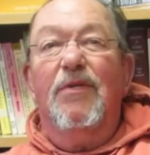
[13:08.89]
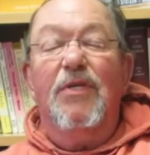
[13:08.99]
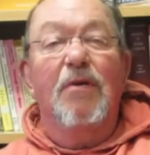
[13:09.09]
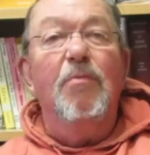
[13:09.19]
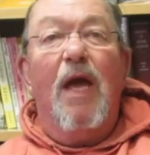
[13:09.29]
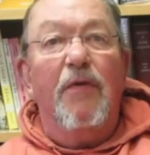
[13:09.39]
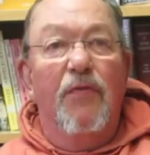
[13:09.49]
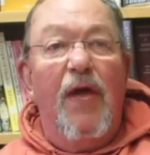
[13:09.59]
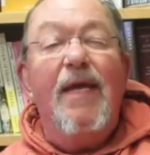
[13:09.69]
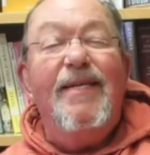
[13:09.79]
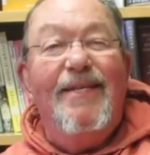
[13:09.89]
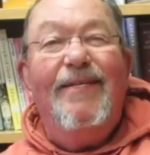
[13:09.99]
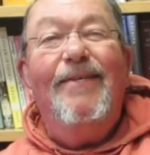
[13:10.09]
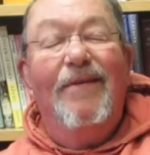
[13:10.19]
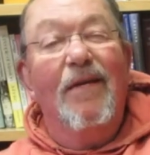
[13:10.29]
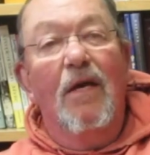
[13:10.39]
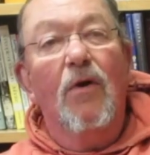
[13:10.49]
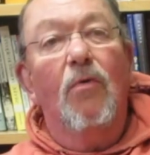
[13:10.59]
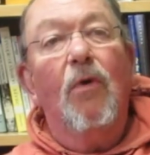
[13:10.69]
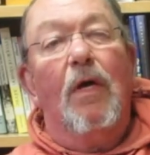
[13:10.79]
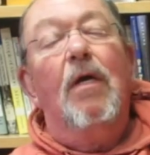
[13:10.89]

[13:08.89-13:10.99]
seemed like they didn't know